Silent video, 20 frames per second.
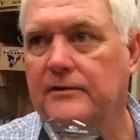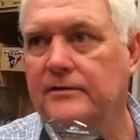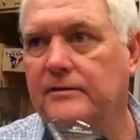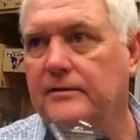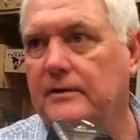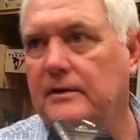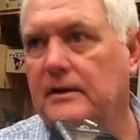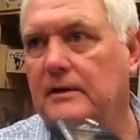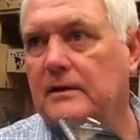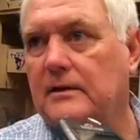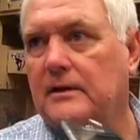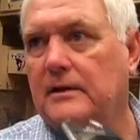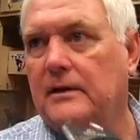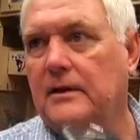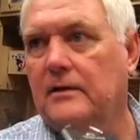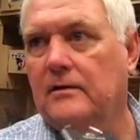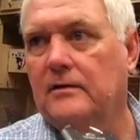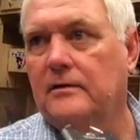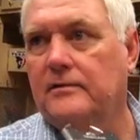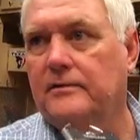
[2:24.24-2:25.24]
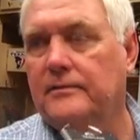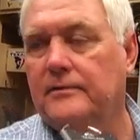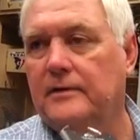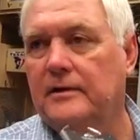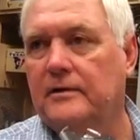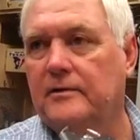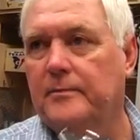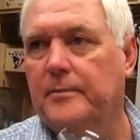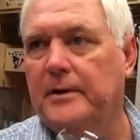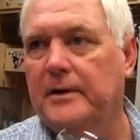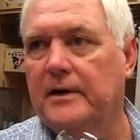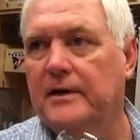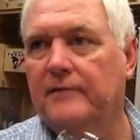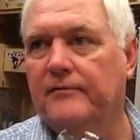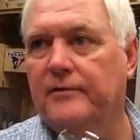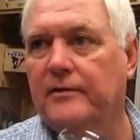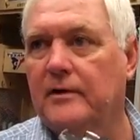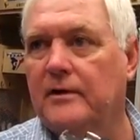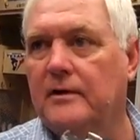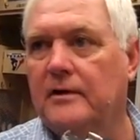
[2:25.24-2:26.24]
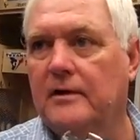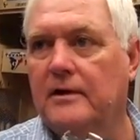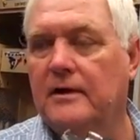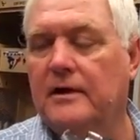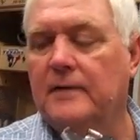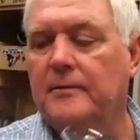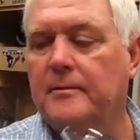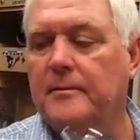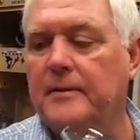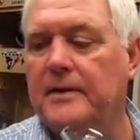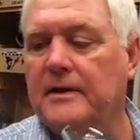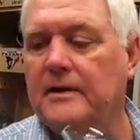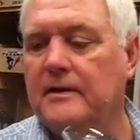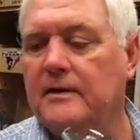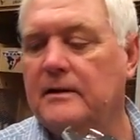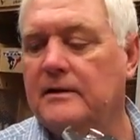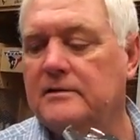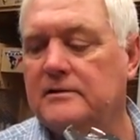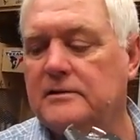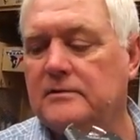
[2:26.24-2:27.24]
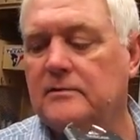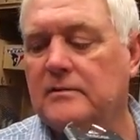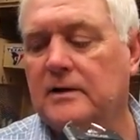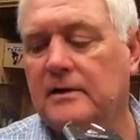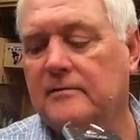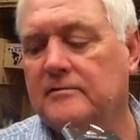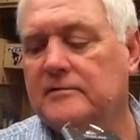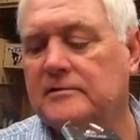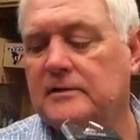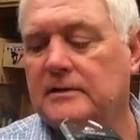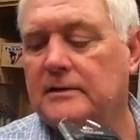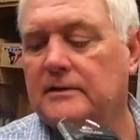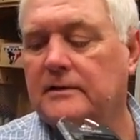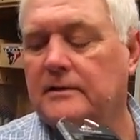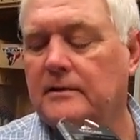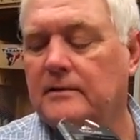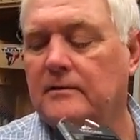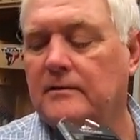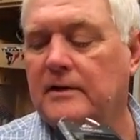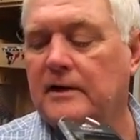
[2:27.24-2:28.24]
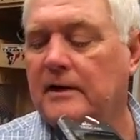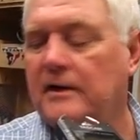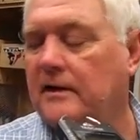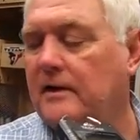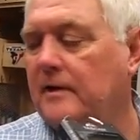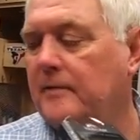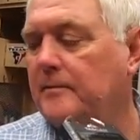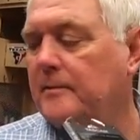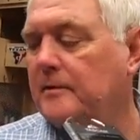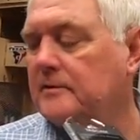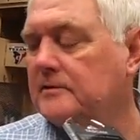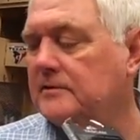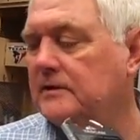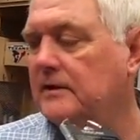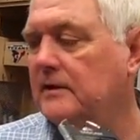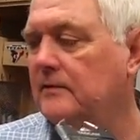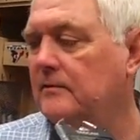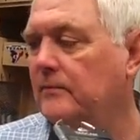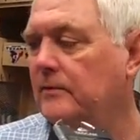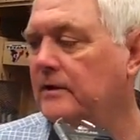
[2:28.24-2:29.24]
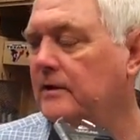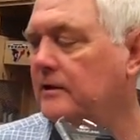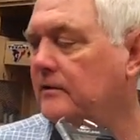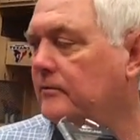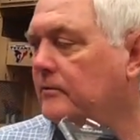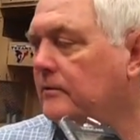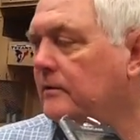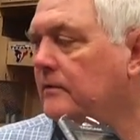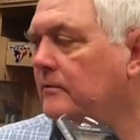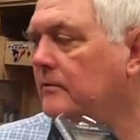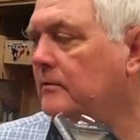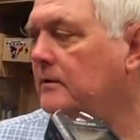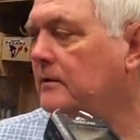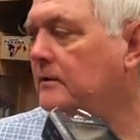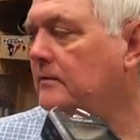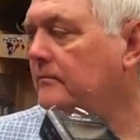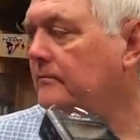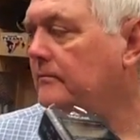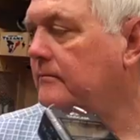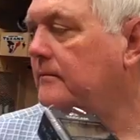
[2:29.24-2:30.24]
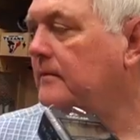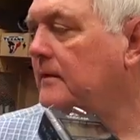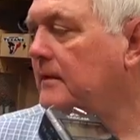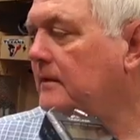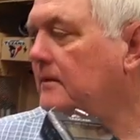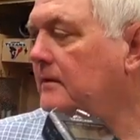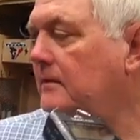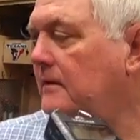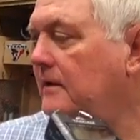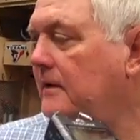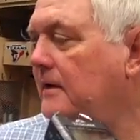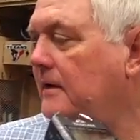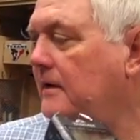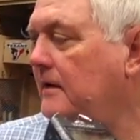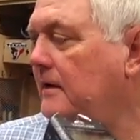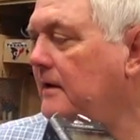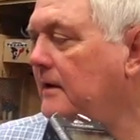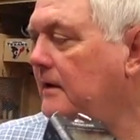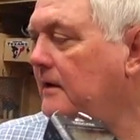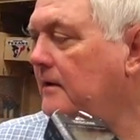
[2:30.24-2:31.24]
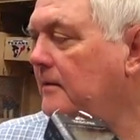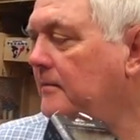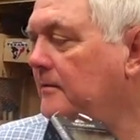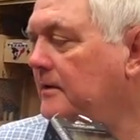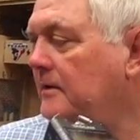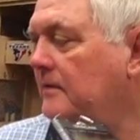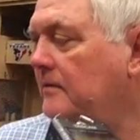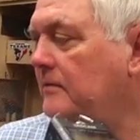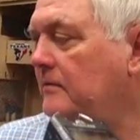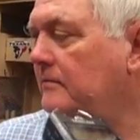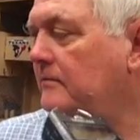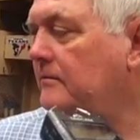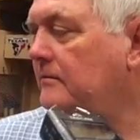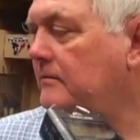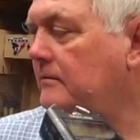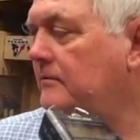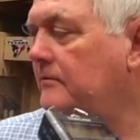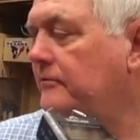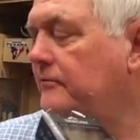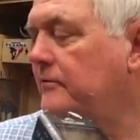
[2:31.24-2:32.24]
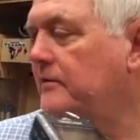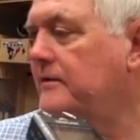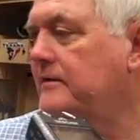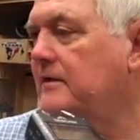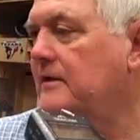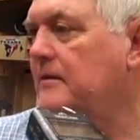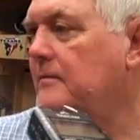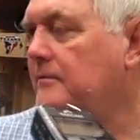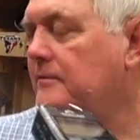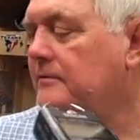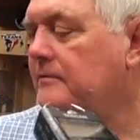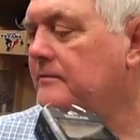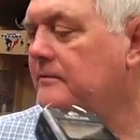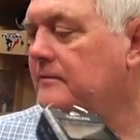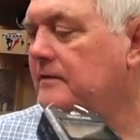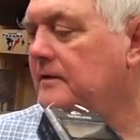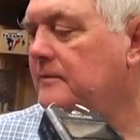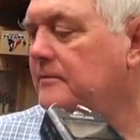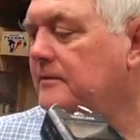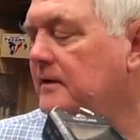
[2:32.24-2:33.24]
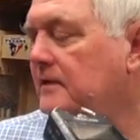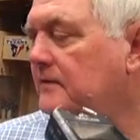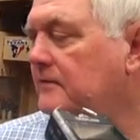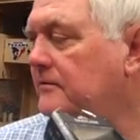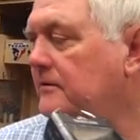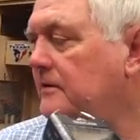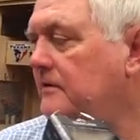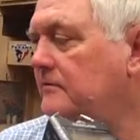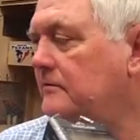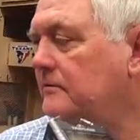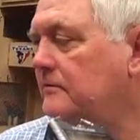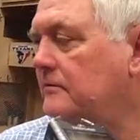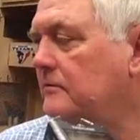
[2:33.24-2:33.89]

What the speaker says: it's big if you can keep them out of the end zone. Obviously, they didn't keep us out, and we got 21, and they got 9. I mean, there's 3 times teams had a chance to